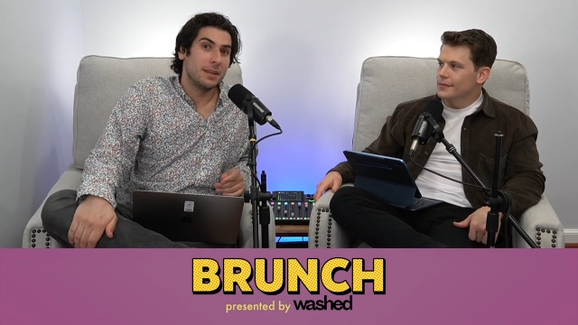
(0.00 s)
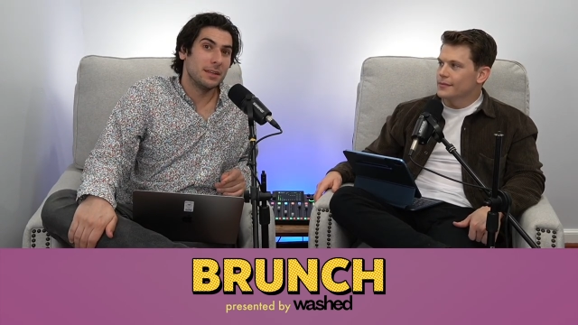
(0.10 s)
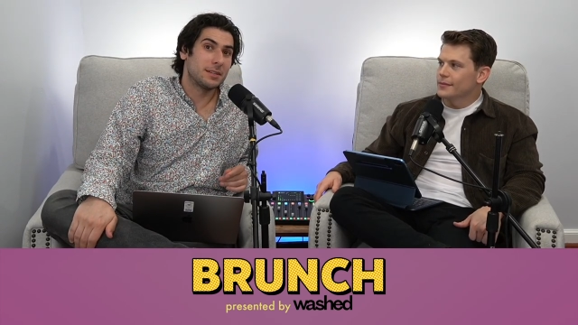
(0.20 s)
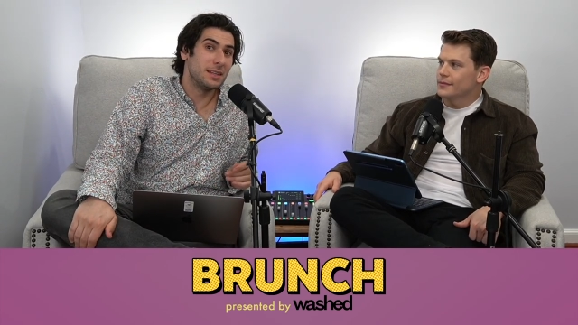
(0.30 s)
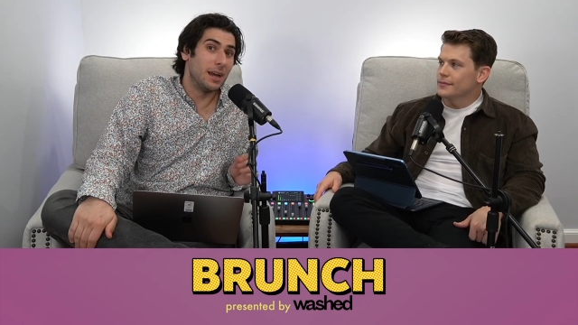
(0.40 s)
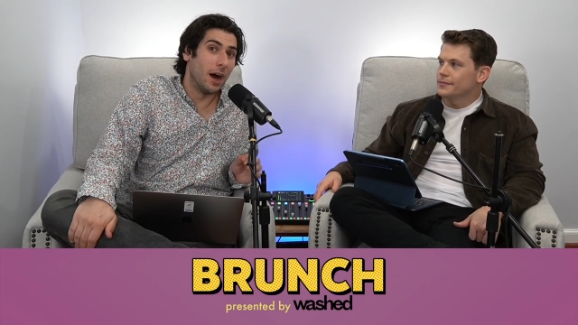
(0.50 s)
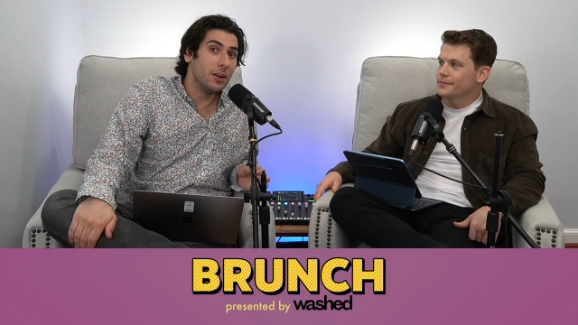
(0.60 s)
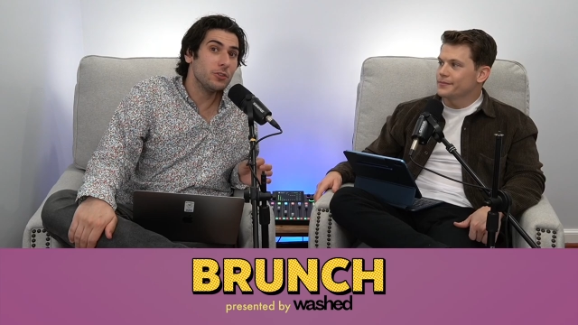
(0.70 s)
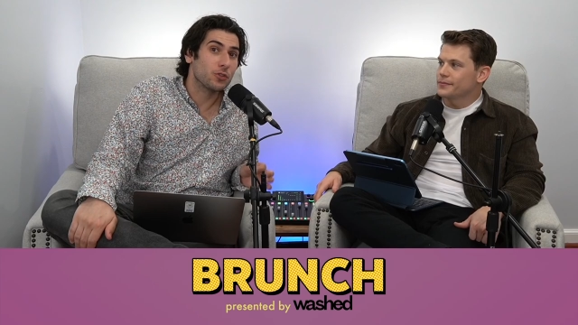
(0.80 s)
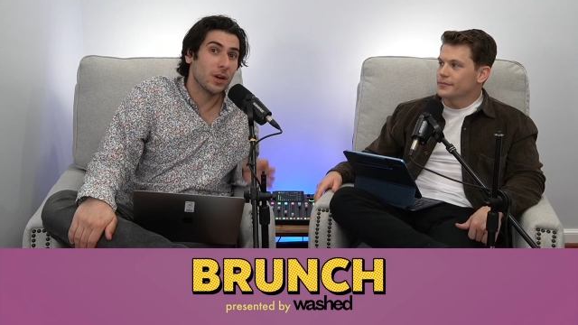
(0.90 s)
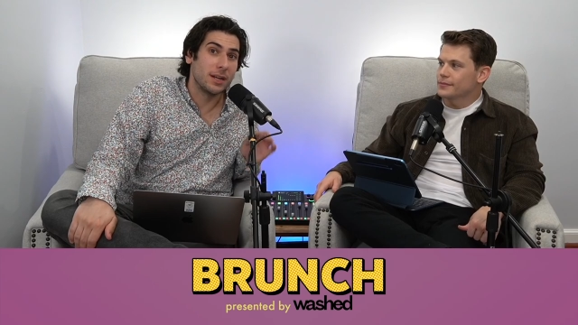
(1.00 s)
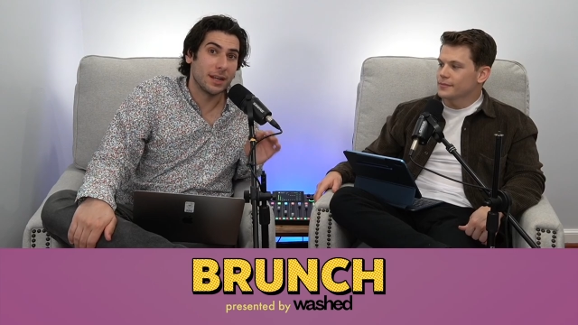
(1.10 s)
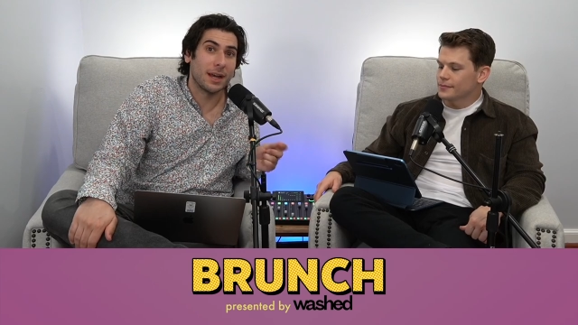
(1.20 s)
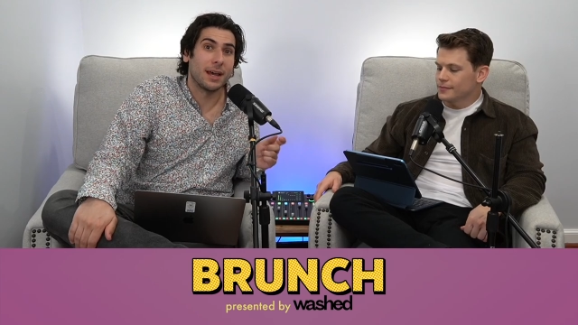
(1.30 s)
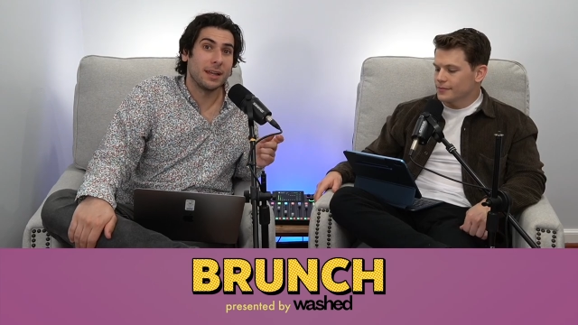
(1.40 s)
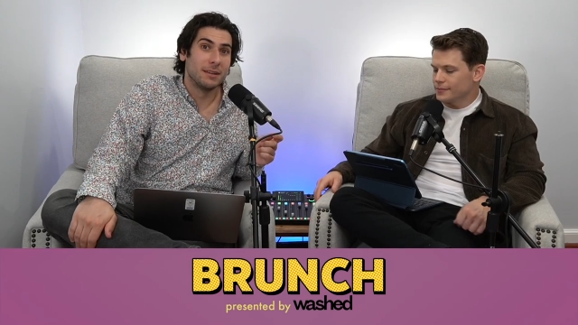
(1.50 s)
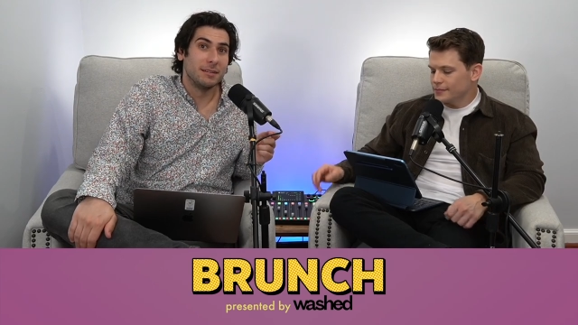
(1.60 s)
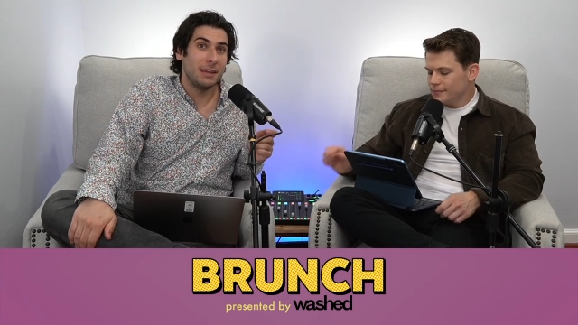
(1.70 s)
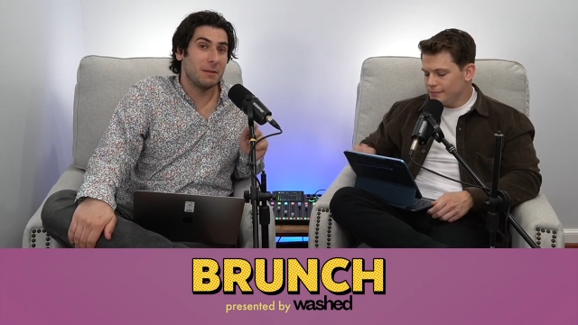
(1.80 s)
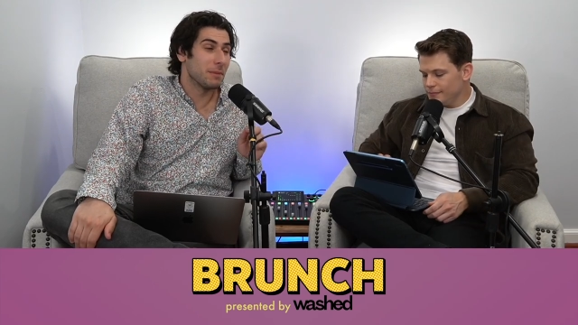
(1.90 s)
Speaker 1: to the untrained eye,
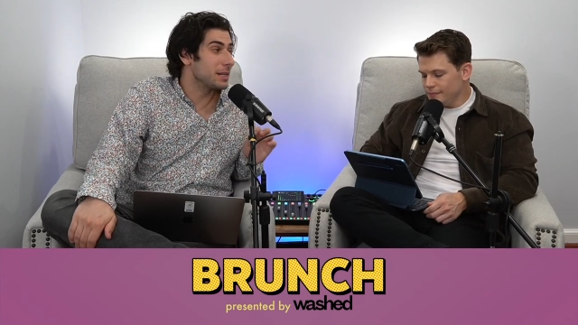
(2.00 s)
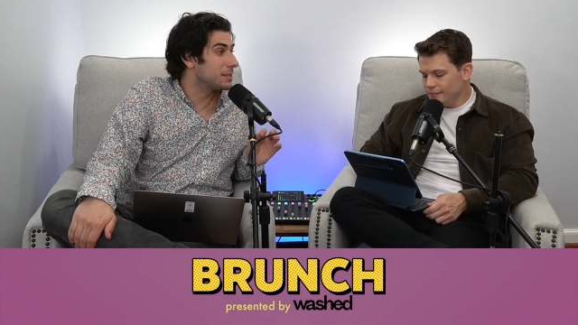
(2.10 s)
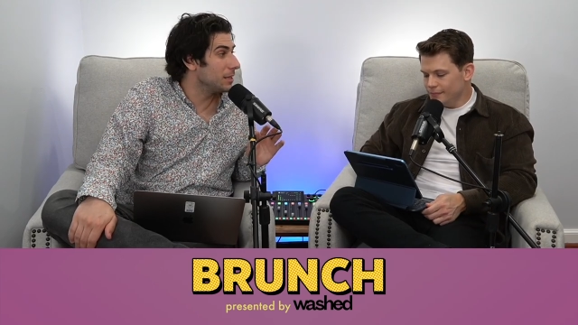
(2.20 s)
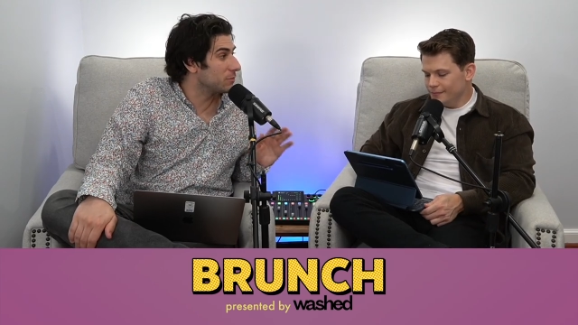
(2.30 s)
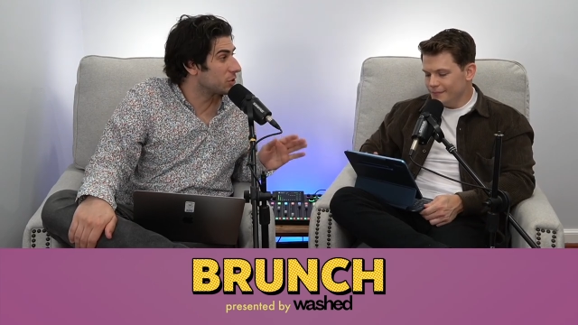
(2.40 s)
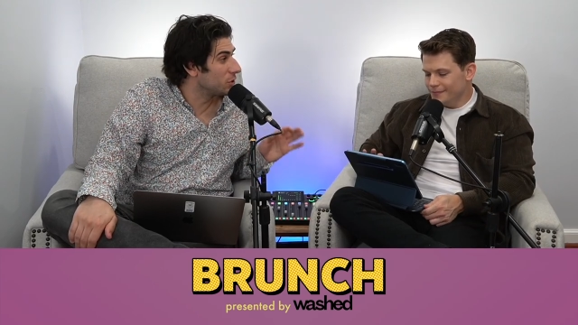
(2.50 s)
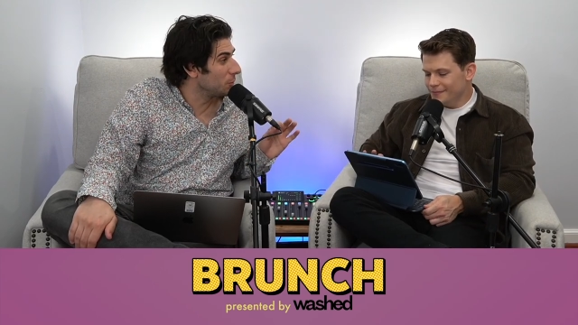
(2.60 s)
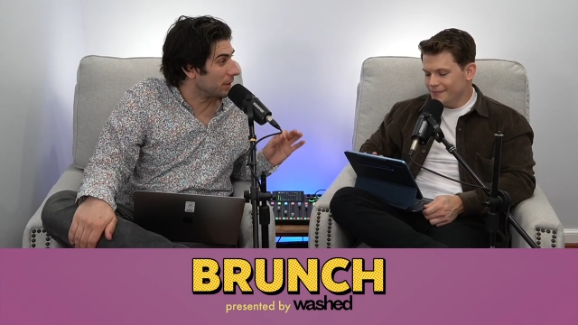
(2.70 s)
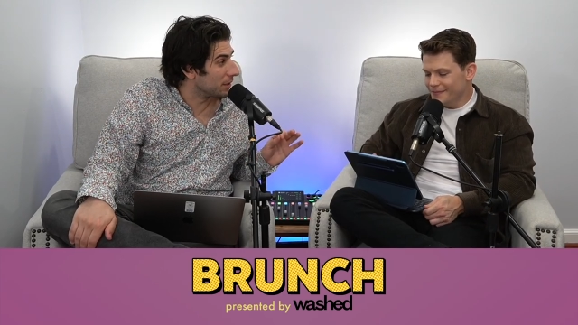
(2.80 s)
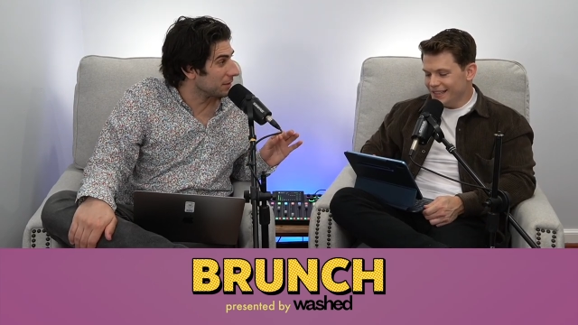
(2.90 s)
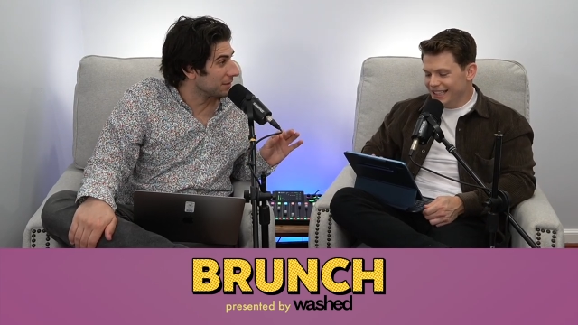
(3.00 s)
it might seem stupid.